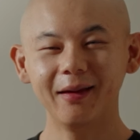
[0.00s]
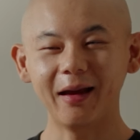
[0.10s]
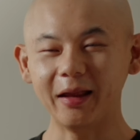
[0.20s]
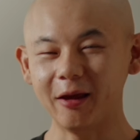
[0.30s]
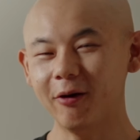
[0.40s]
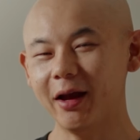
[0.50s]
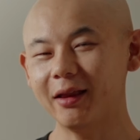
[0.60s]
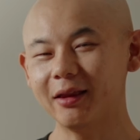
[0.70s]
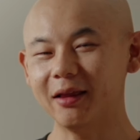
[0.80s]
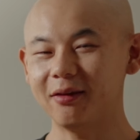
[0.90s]
Anyway,
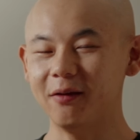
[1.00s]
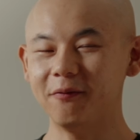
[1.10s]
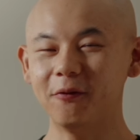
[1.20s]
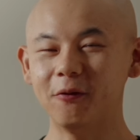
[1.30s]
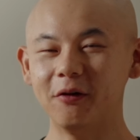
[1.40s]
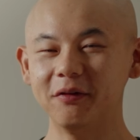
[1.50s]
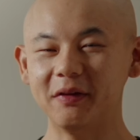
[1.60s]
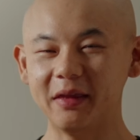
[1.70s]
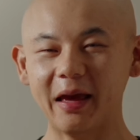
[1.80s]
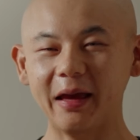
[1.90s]
that's it for
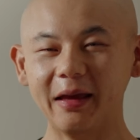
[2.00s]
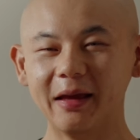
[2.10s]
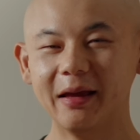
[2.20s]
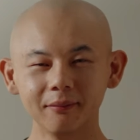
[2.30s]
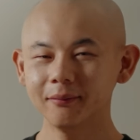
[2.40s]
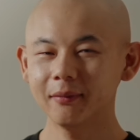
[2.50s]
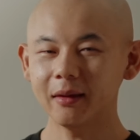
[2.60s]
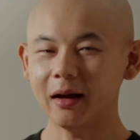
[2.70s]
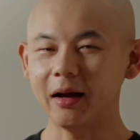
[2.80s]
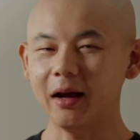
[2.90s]
today.
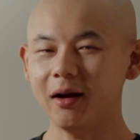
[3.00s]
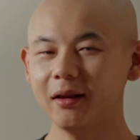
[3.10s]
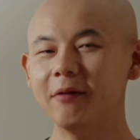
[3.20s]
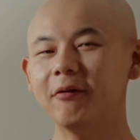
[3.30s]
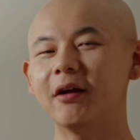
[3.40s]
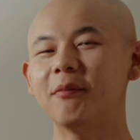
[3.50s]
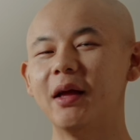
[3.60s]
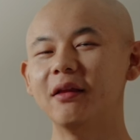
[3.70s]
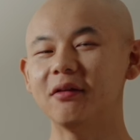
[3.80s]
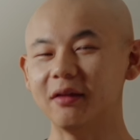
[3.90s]
I highly
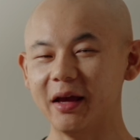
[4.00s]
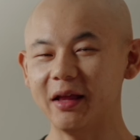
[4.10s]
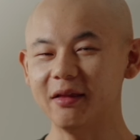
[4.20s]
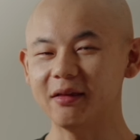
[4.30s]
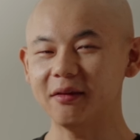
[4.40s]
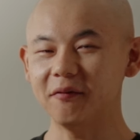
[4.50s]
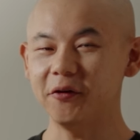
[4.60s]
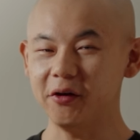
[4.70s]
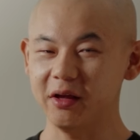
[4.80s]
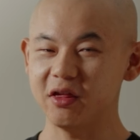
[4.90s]
recommend this lens for
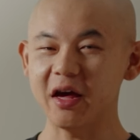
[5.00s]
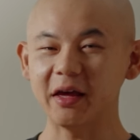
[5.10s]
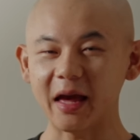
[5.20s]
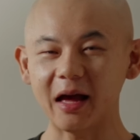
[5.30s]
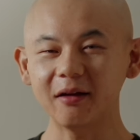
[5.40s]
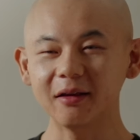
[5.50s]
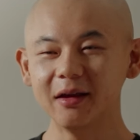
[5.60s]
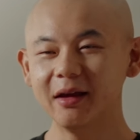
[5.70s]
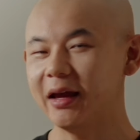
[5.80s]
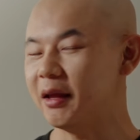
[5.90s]
you to check out.
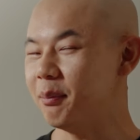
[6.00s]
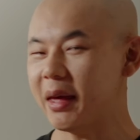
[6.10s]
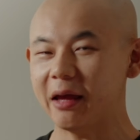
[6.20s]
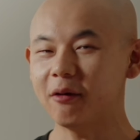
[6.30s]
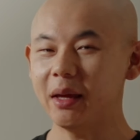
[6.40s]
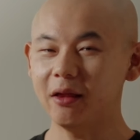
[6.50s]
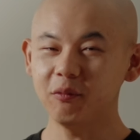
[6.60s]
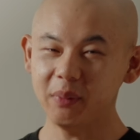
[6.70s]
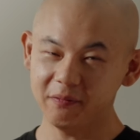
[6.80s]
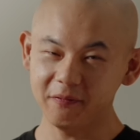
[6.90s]
It may or may
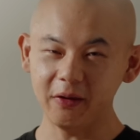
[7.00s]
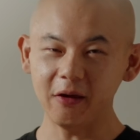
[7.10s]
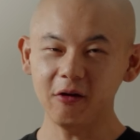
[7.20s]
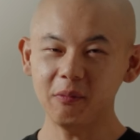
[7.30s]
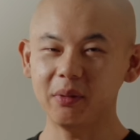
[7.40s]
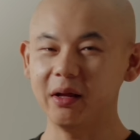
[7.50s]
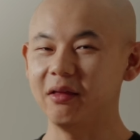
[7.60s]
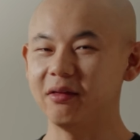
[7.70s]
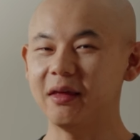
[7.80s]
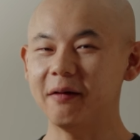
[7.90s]
not be for you, but
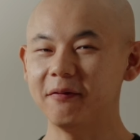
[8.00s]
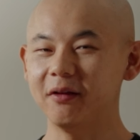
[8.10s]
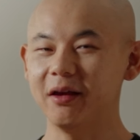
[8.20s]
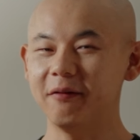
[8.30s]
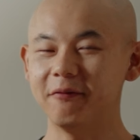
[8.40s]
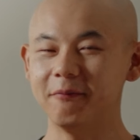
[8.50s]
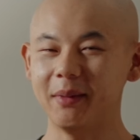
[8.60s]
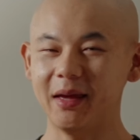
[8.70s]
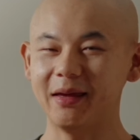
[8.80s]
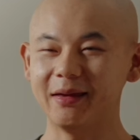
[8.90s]
it's definitely for
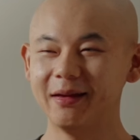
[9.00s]
me.